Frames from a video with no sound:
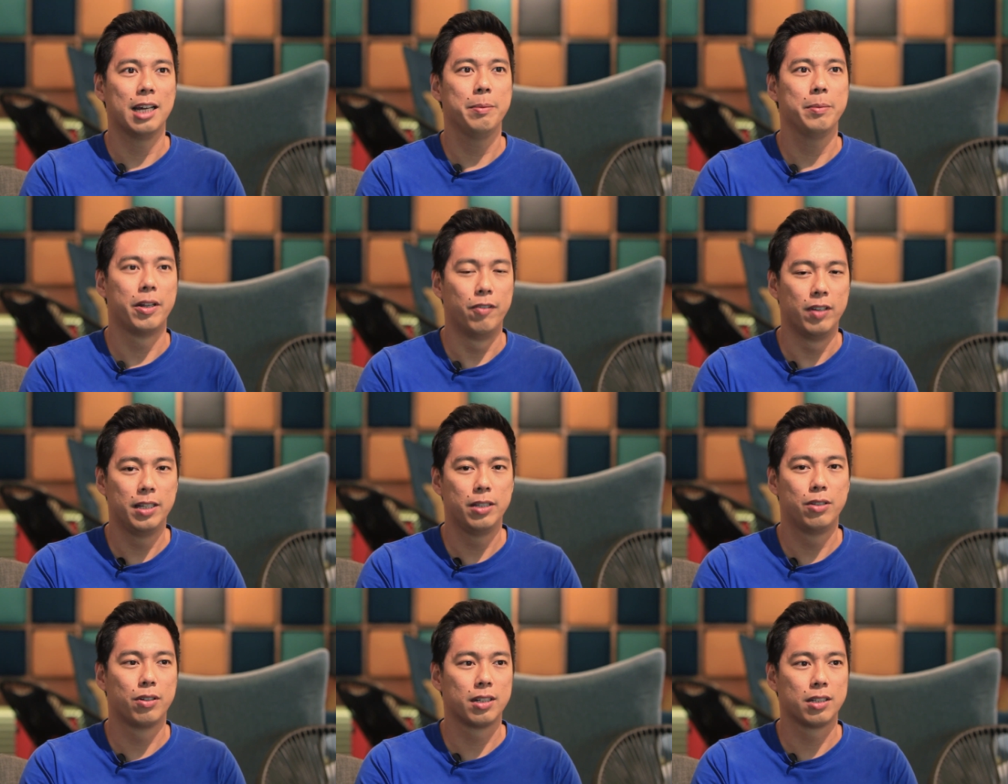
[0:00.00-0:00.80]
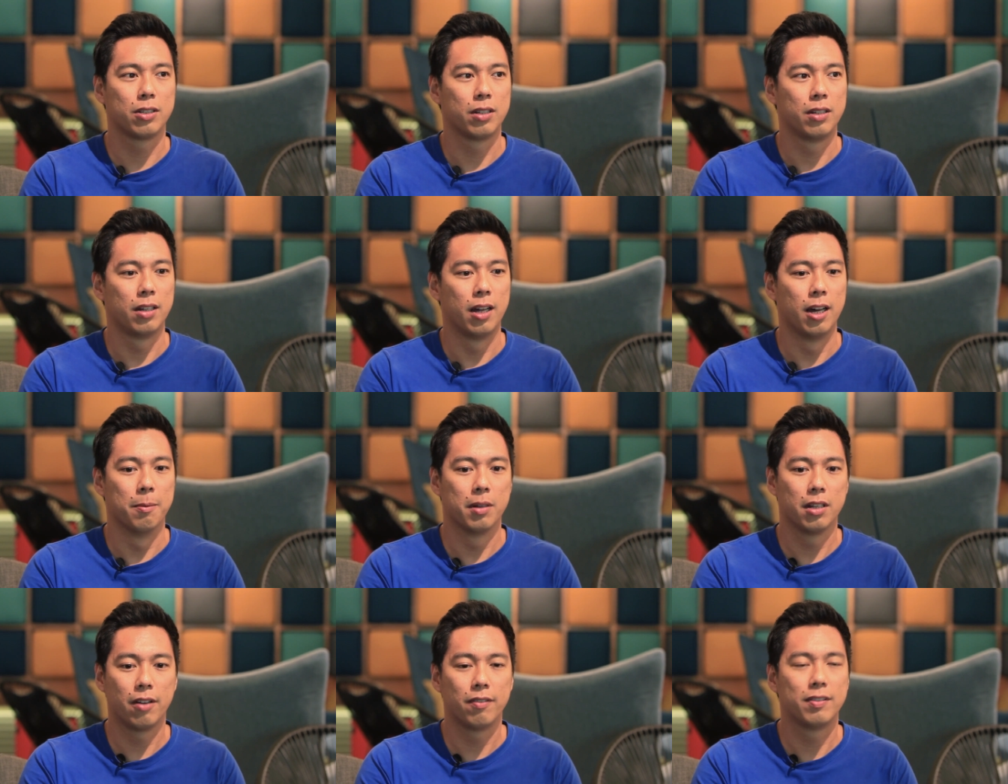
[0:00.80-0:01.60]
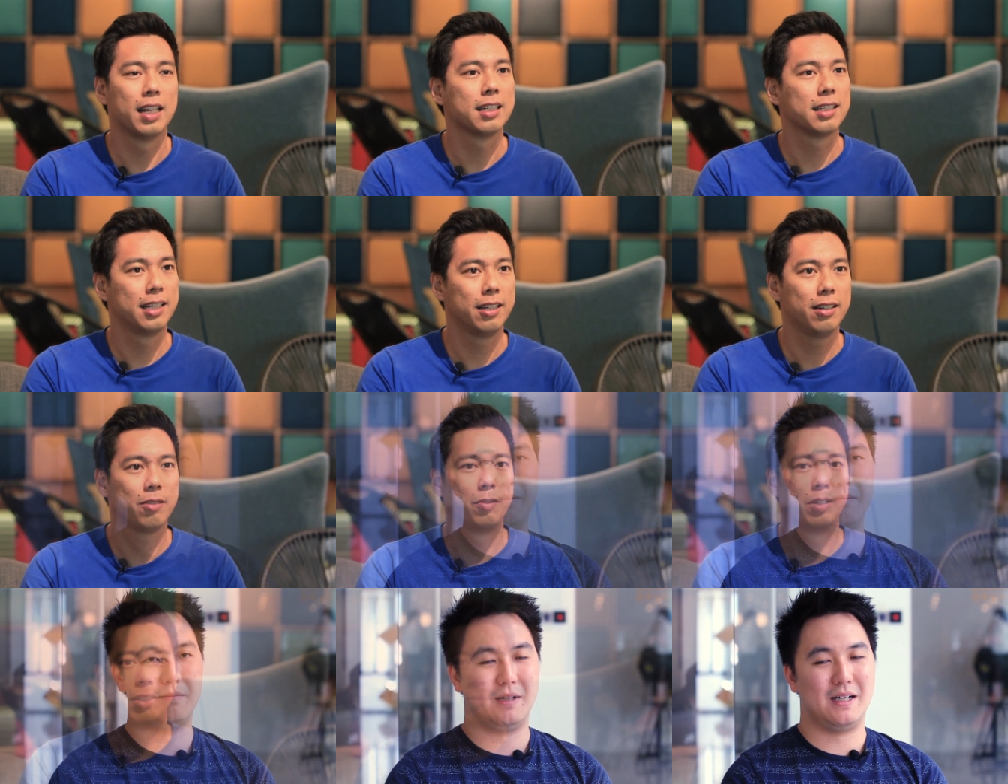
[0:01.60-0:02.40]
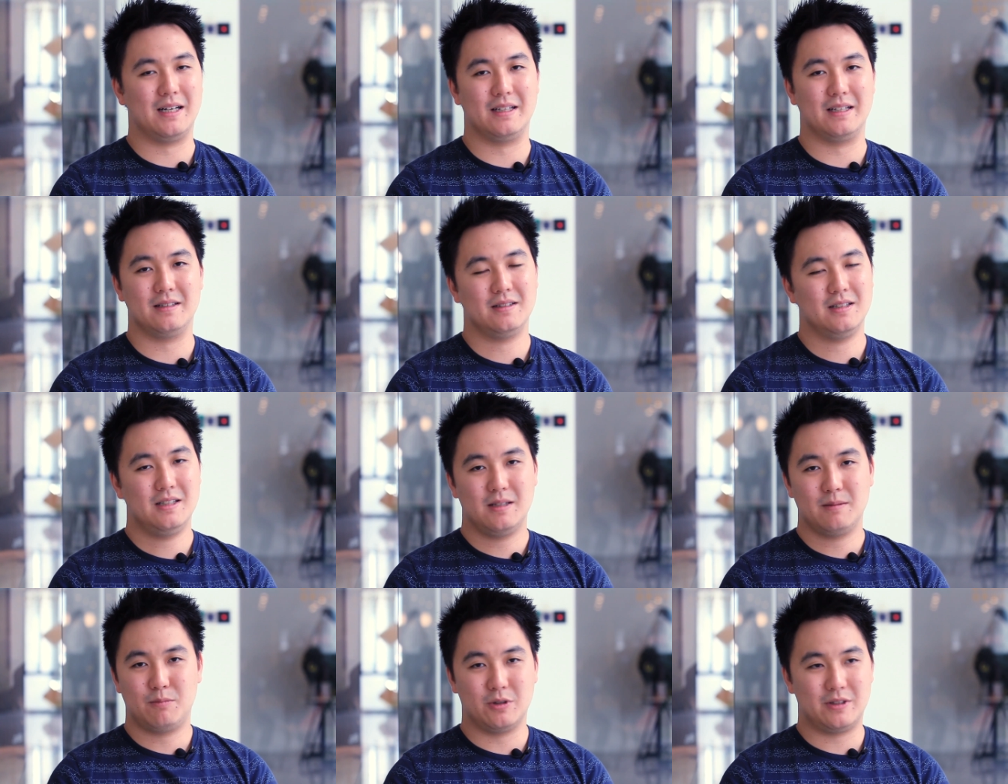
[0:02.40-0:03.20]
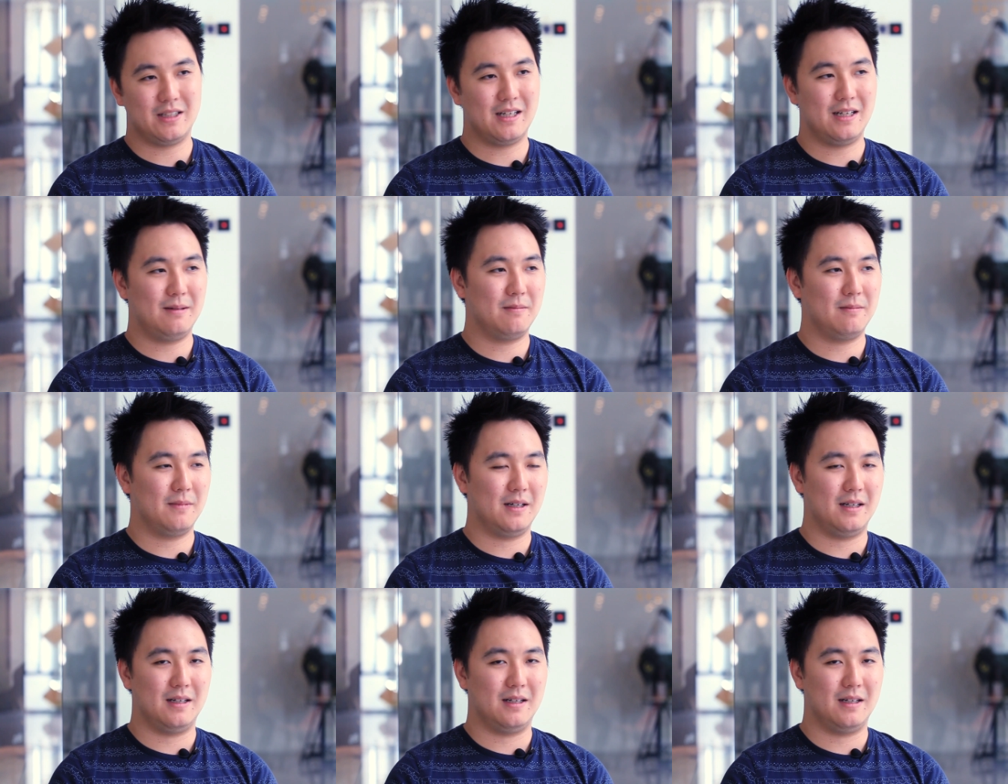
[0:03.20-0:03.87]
time. It really took us a lot of testing. By putting up